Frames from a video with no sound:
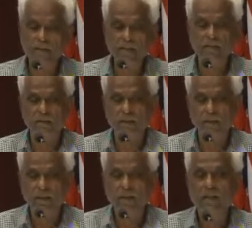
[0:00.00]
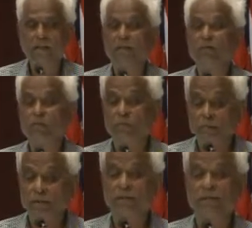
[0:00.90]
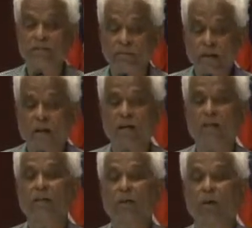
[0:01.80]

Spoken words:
is that we feel that we are